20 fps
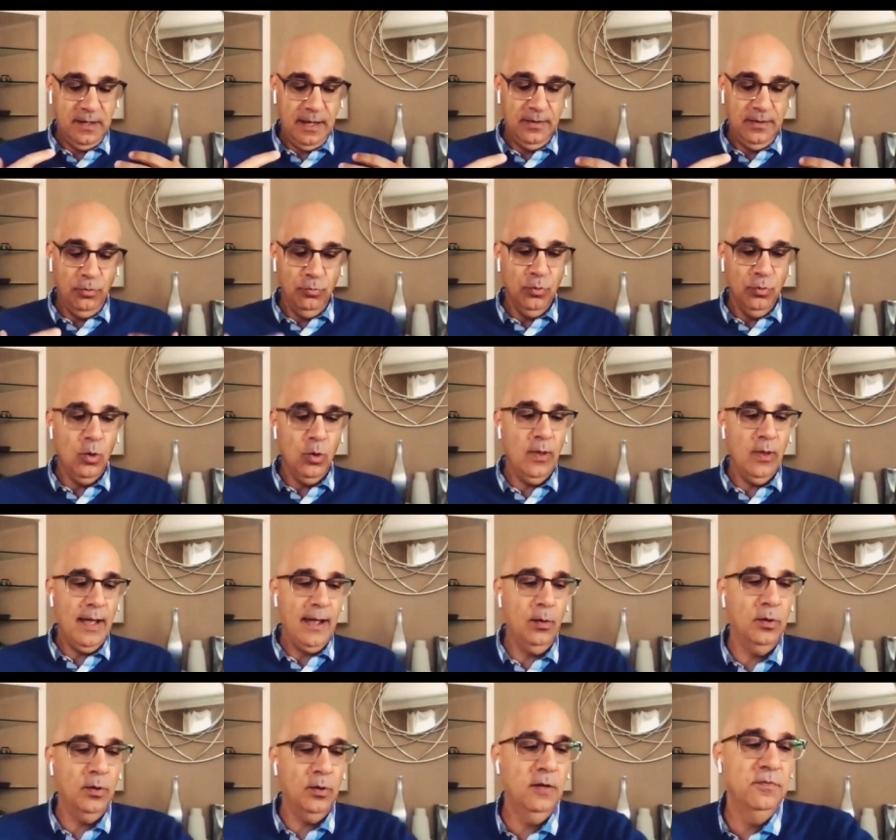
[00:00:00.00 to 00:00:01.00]
and the
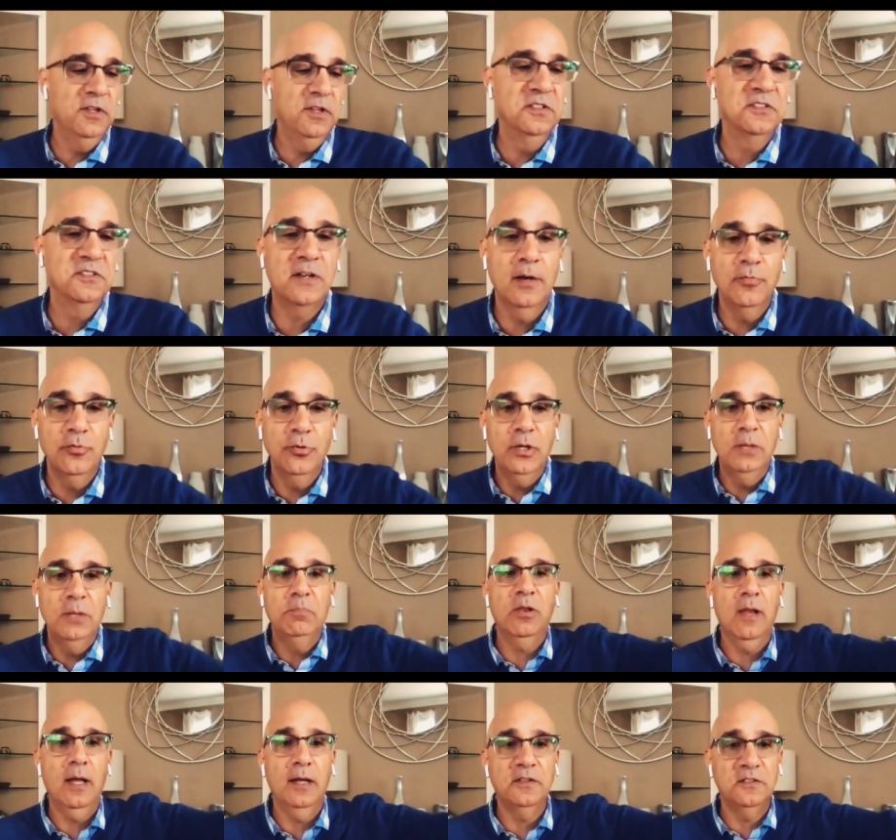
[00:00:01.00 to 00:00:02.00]
rollout of the Discovery
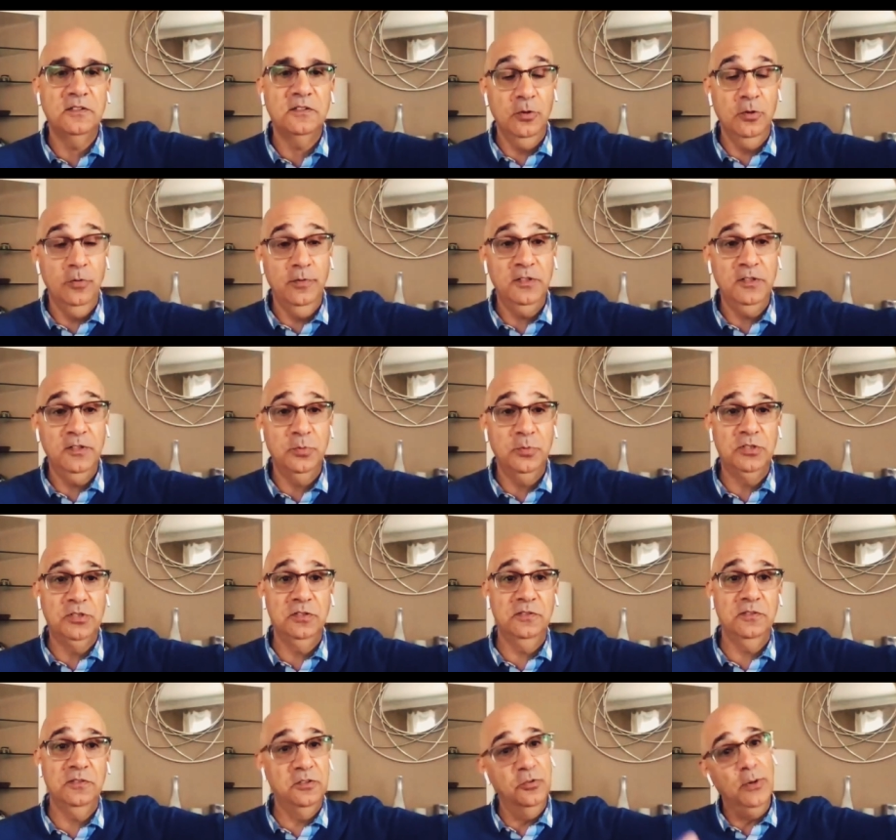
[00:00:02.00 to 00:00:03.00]
Plus service, which
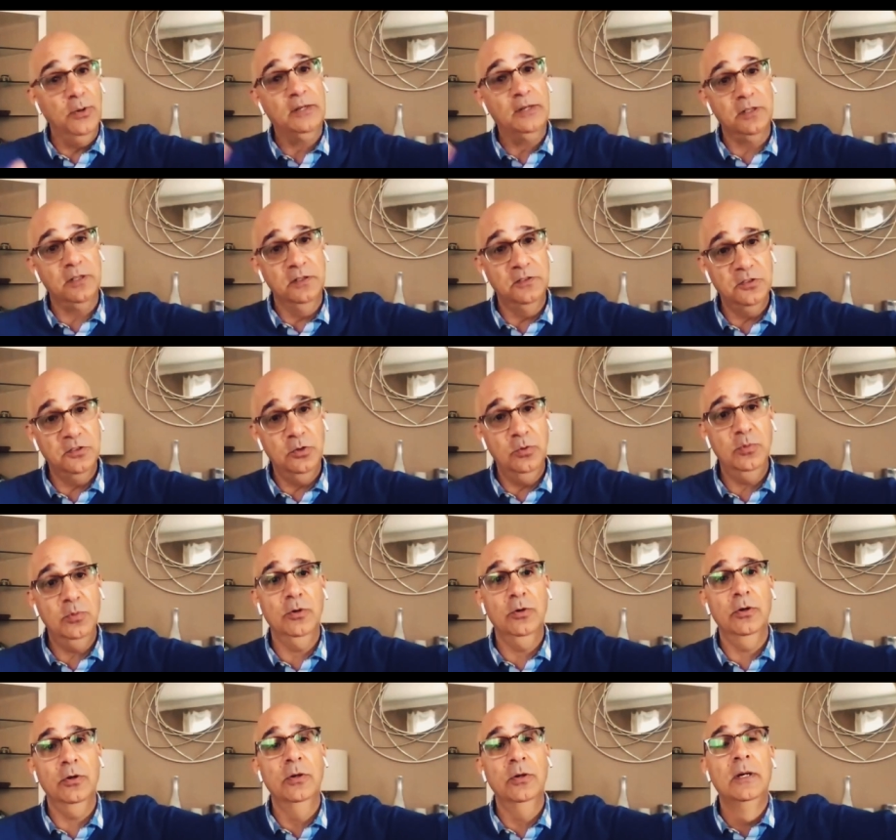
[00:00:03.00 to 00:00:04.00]
is the
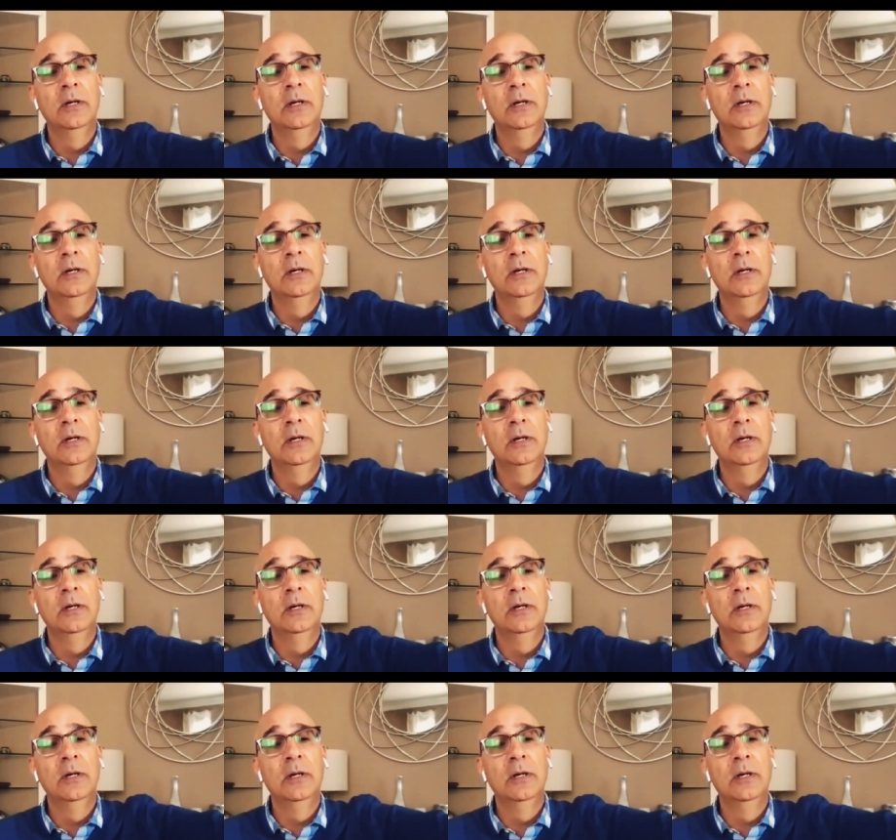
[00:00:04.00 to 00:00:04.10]
direct-to-consumer